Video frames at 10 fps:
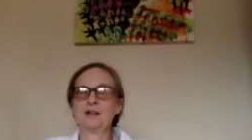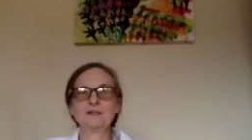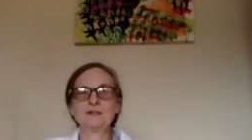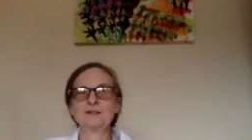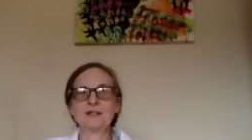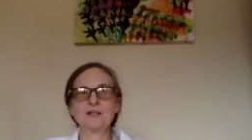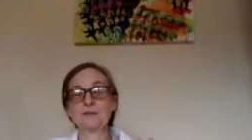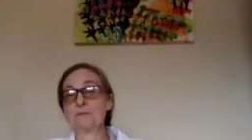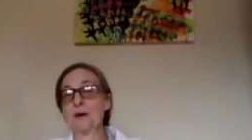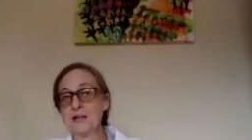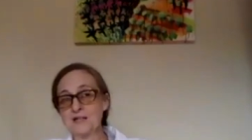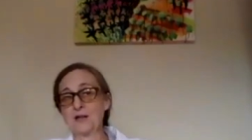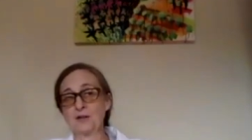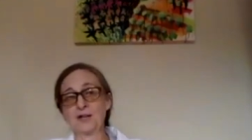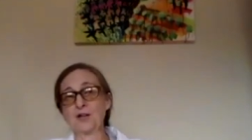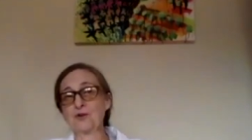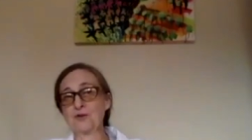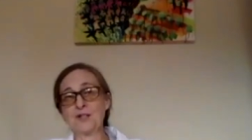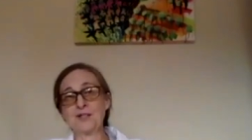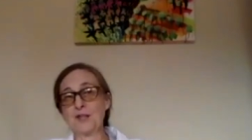it might sound like a
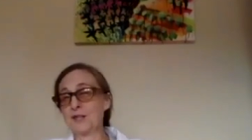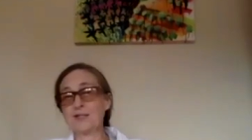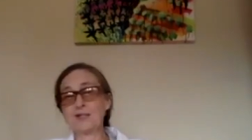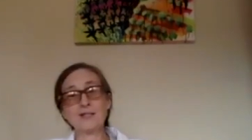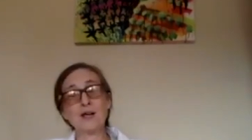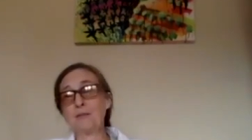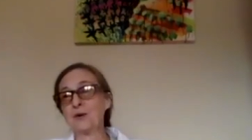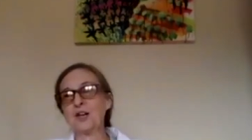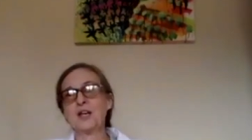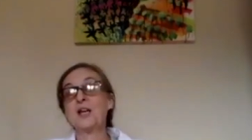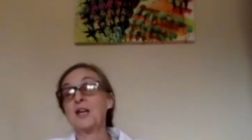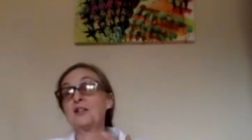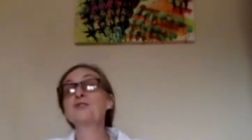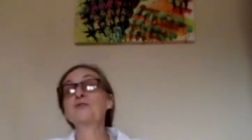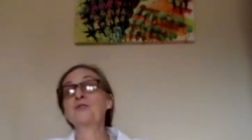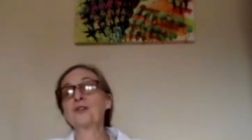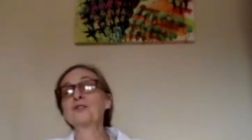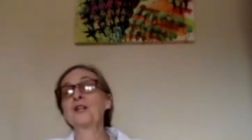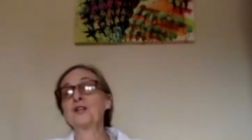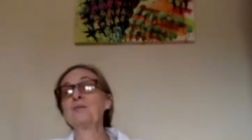crazy thing to say, but it just
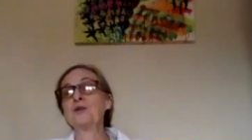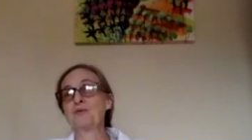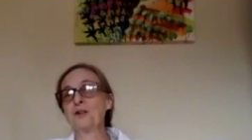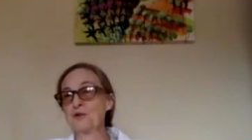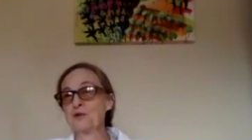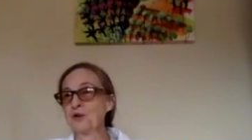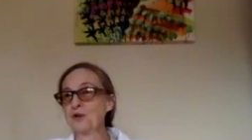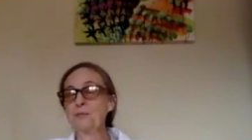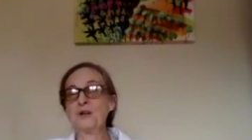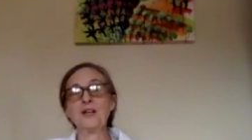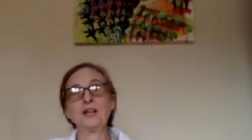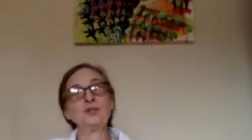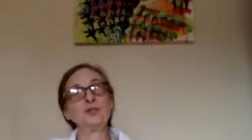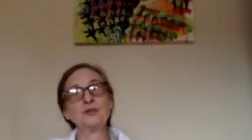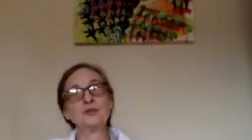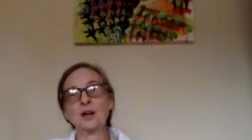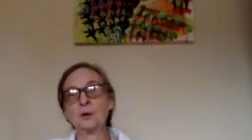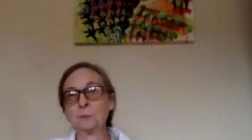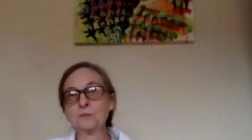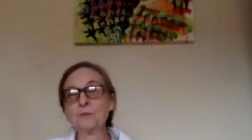feels like you've been really good company, and you've
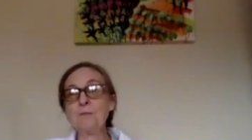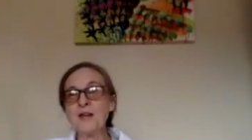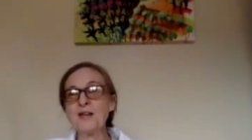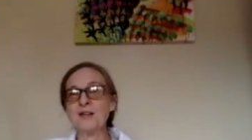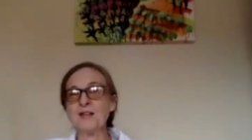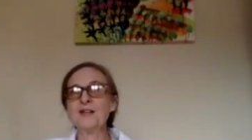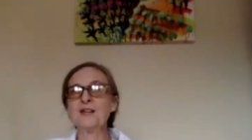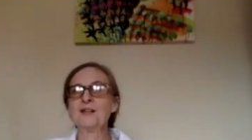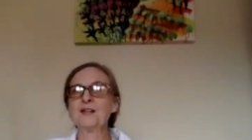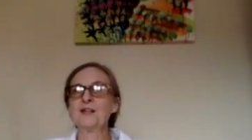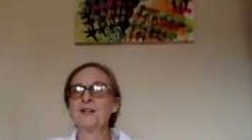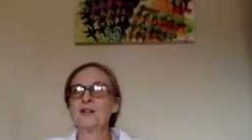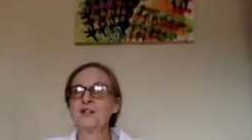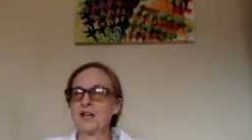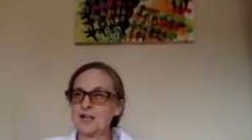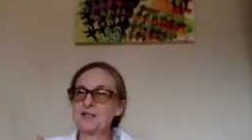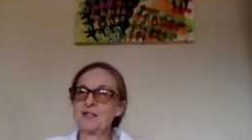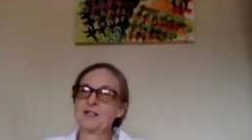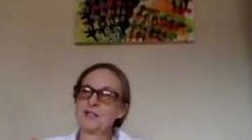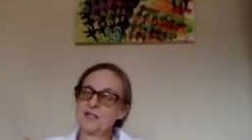helped me to
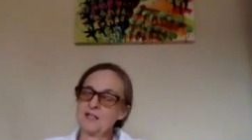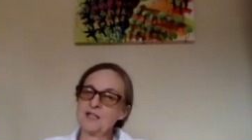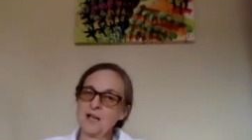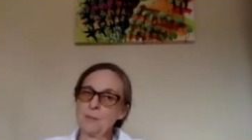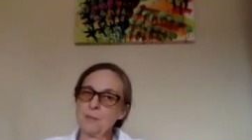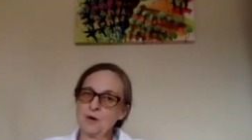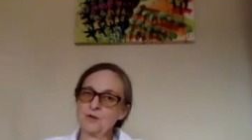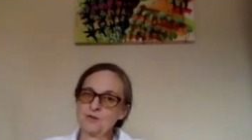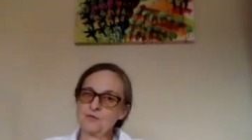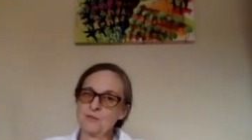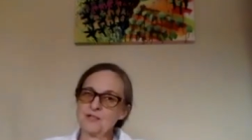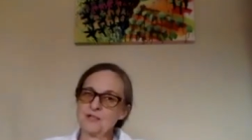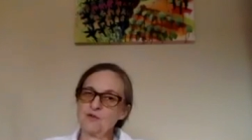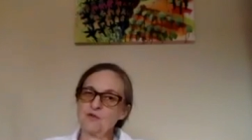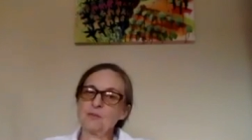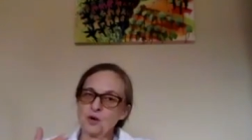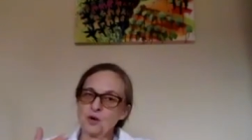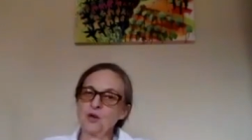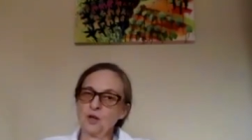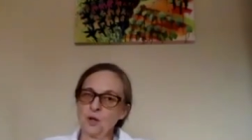access these higher parts of myself by
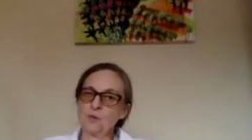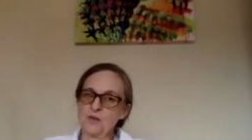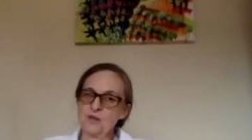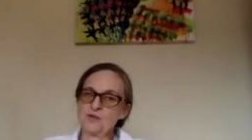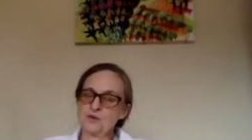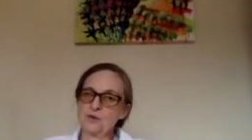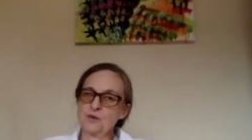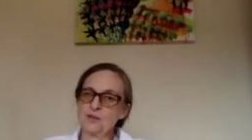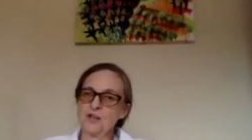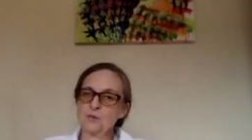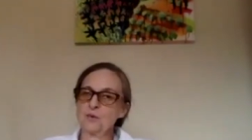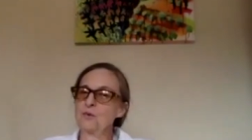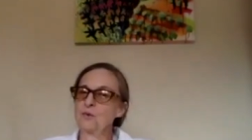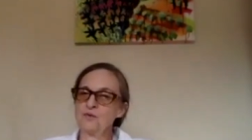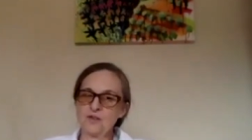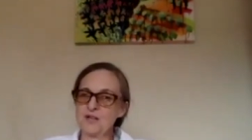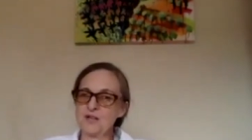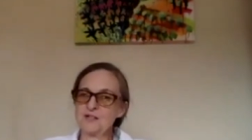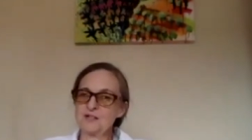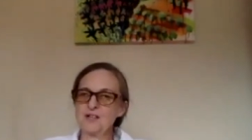going along with all of
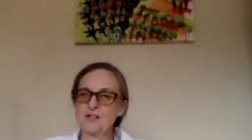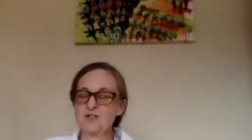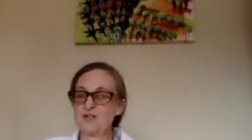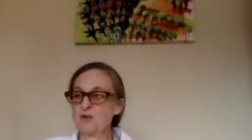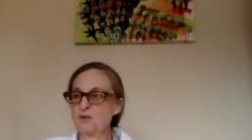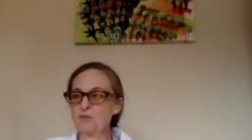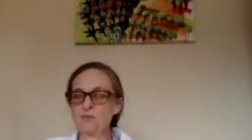this. So